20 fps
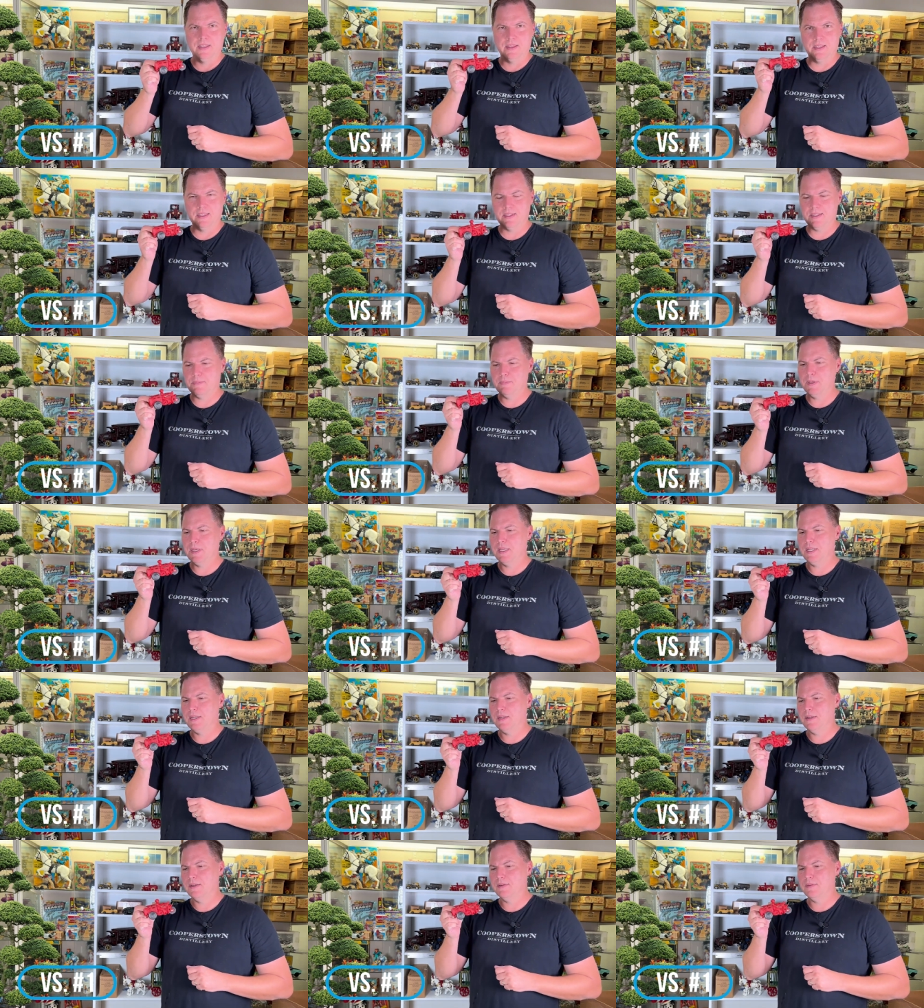that's
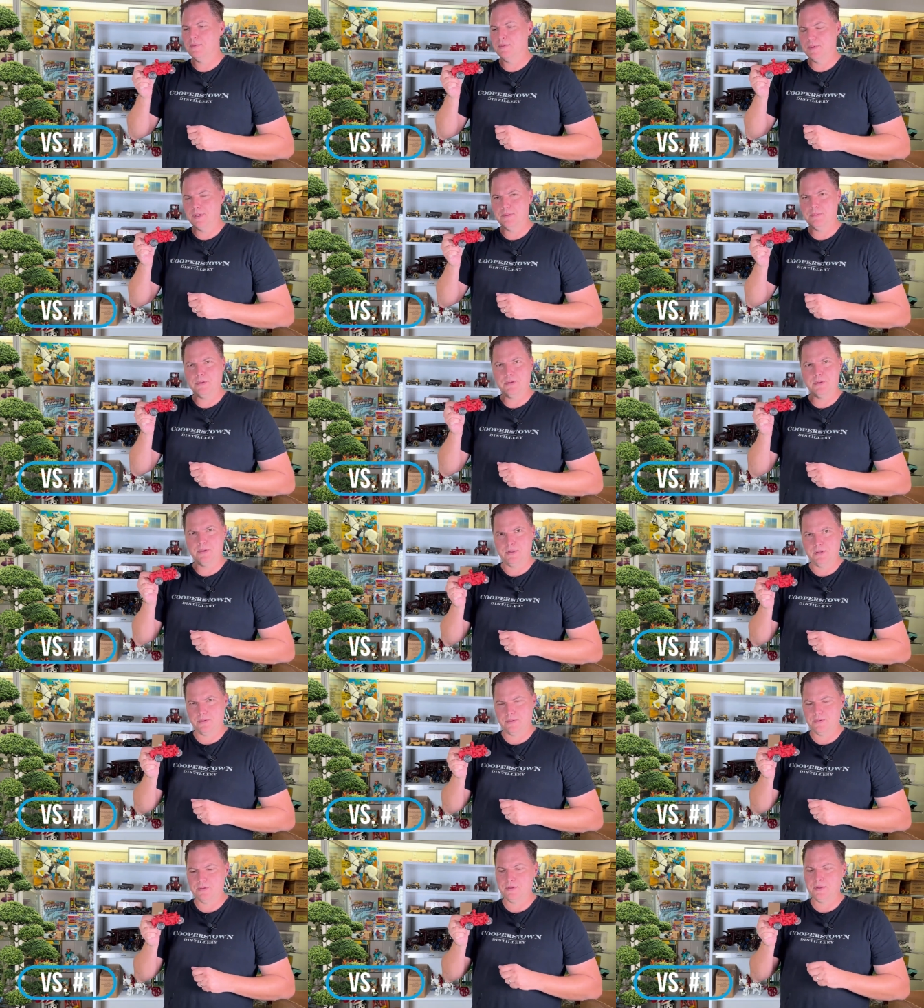been
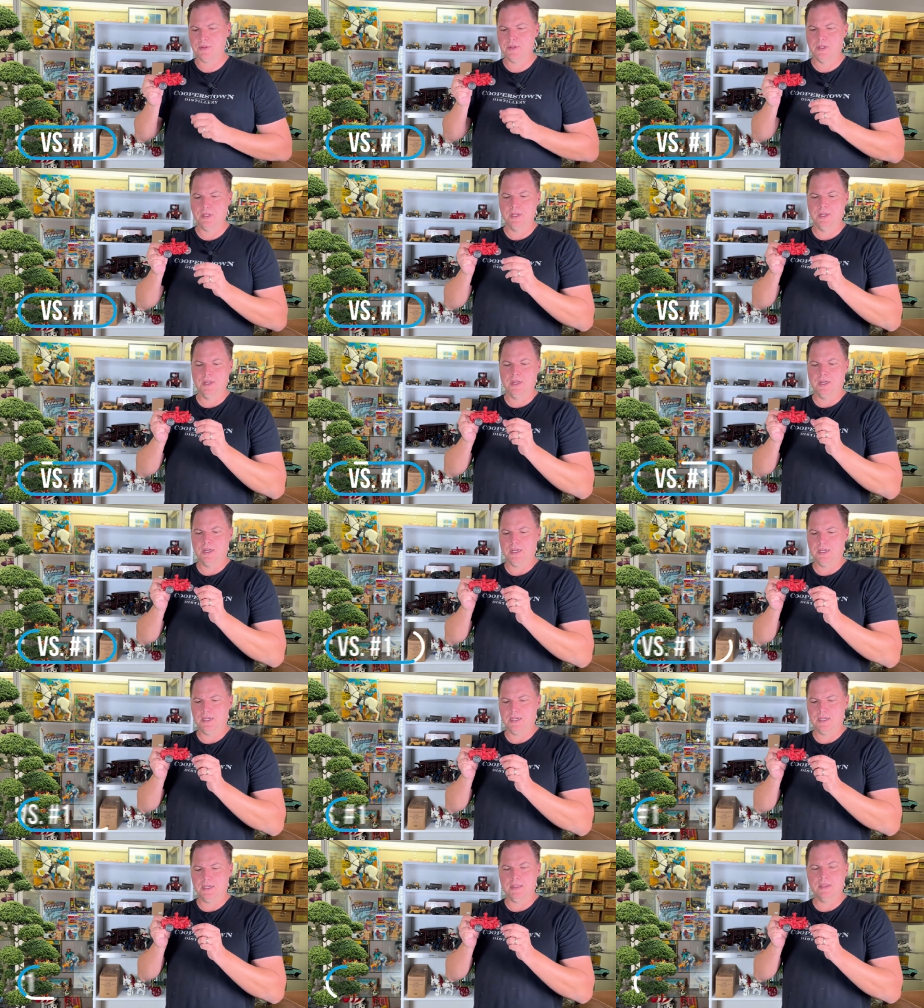reproduced.
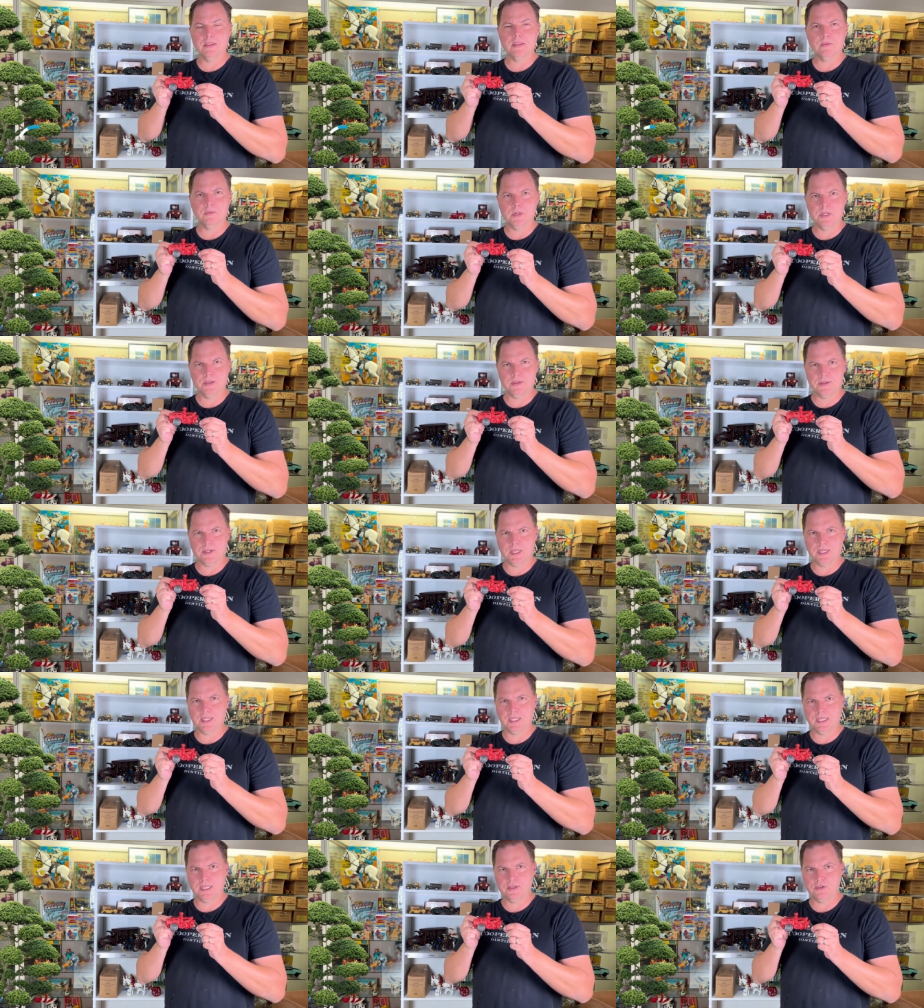Uh, the wheels
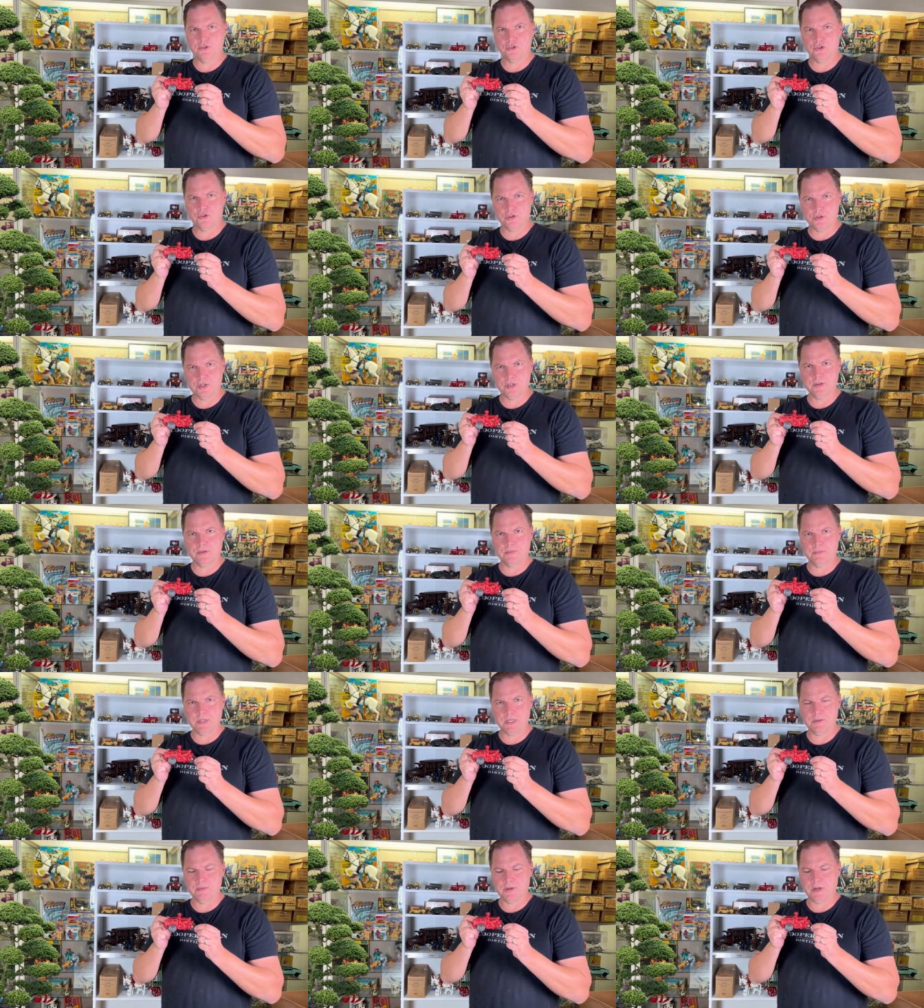on this
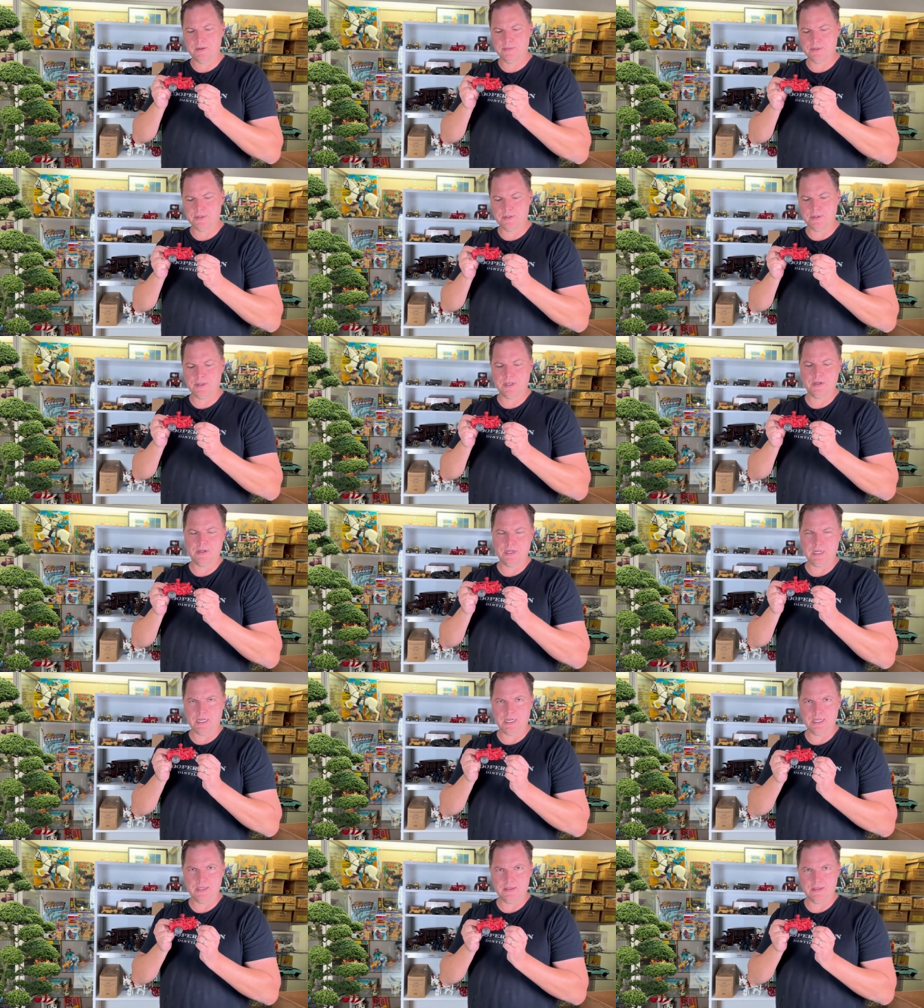should be rubber, they're
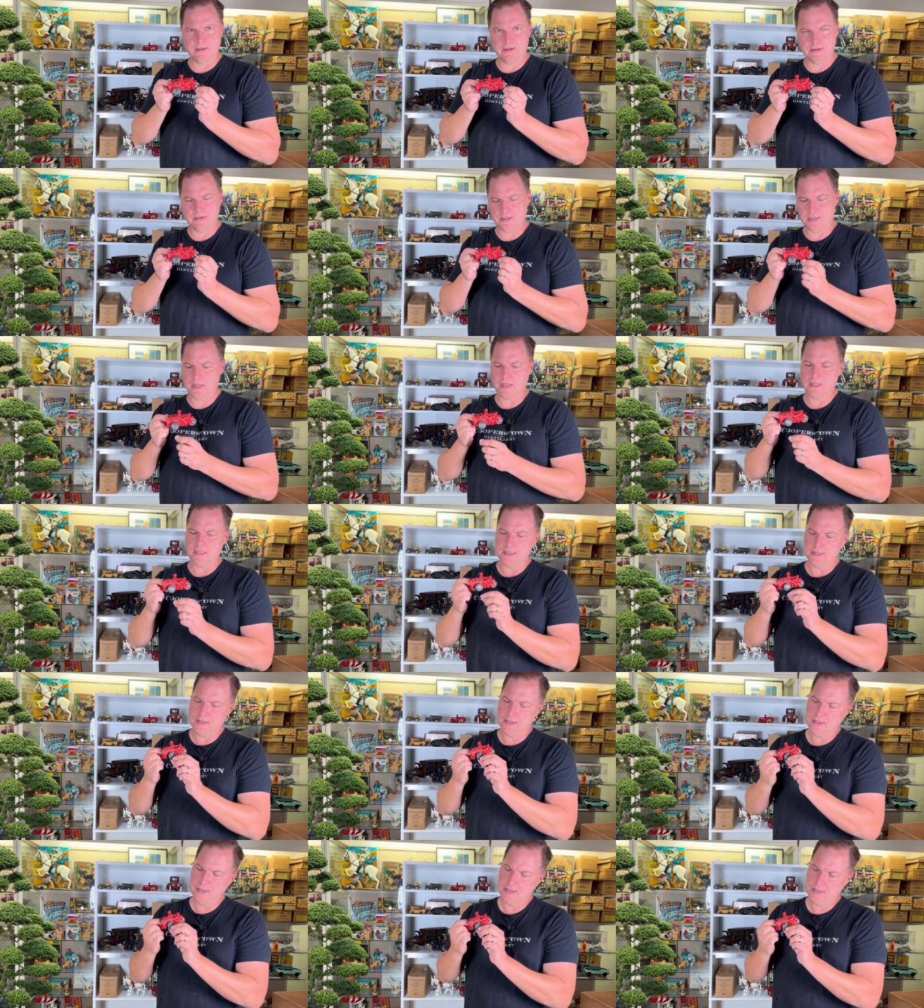not, they're
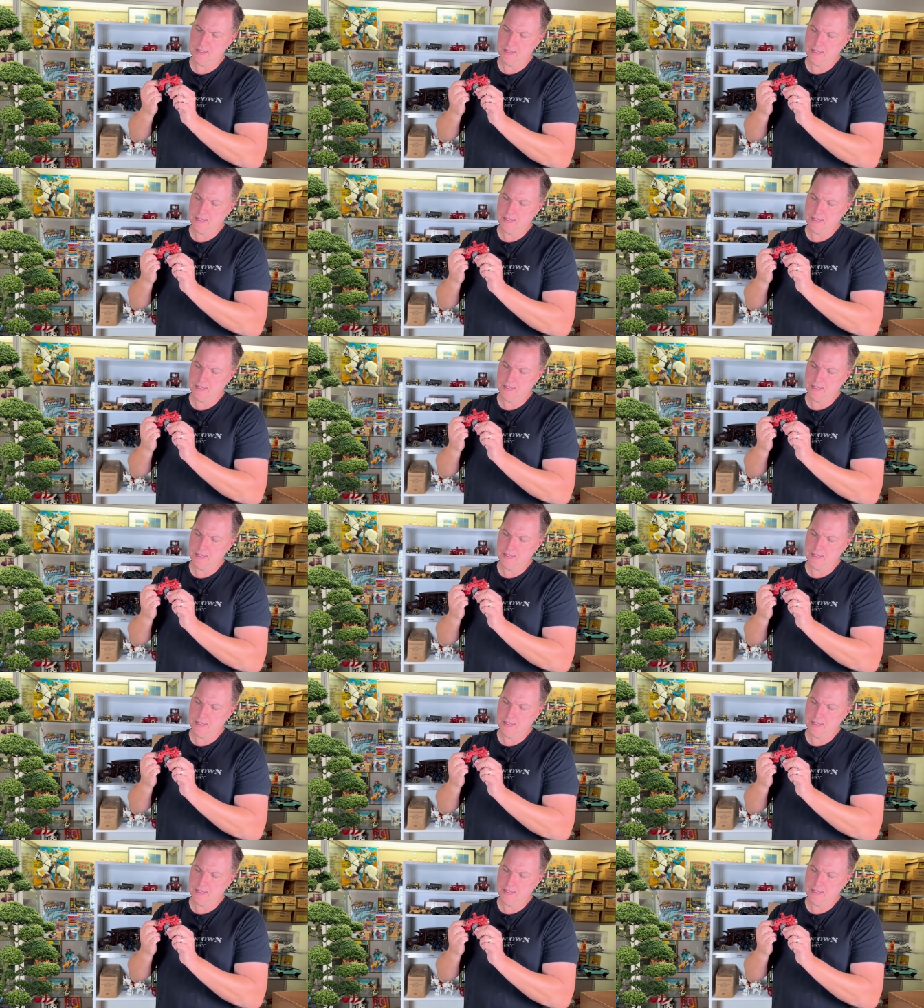solid.